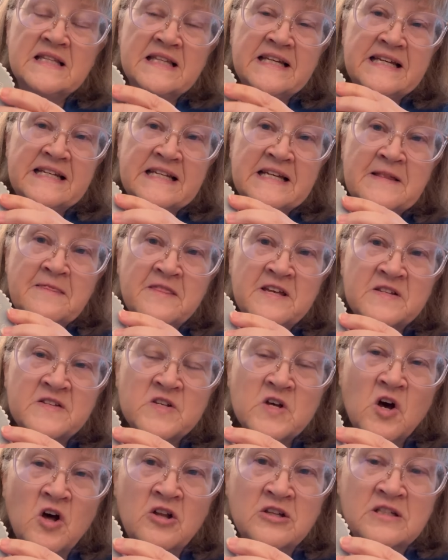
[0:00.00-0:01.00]
linen that's
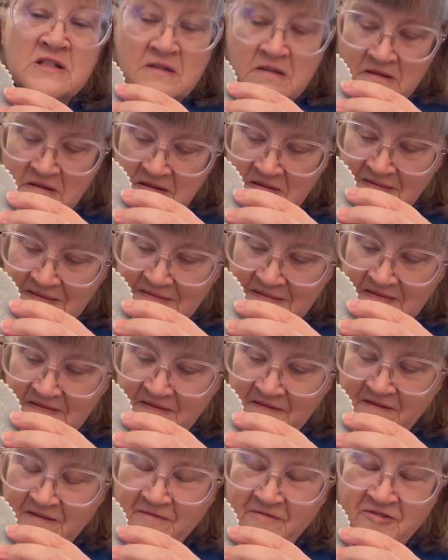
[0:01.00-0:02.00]
called
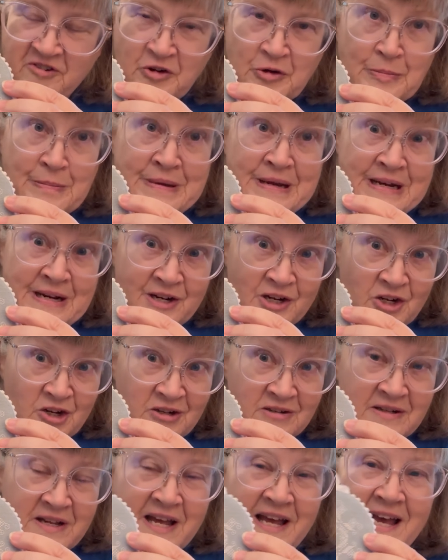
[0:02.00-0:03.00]

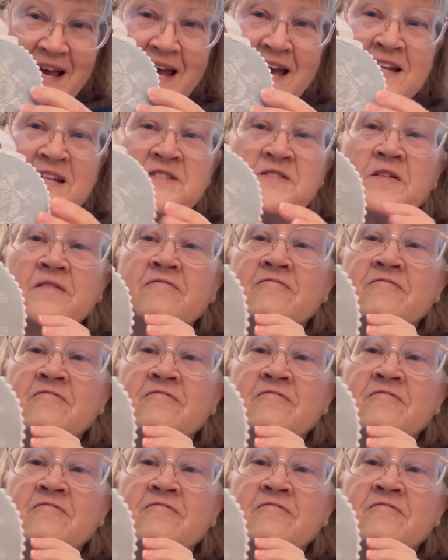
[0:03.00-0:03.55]
Vermeer. And it's a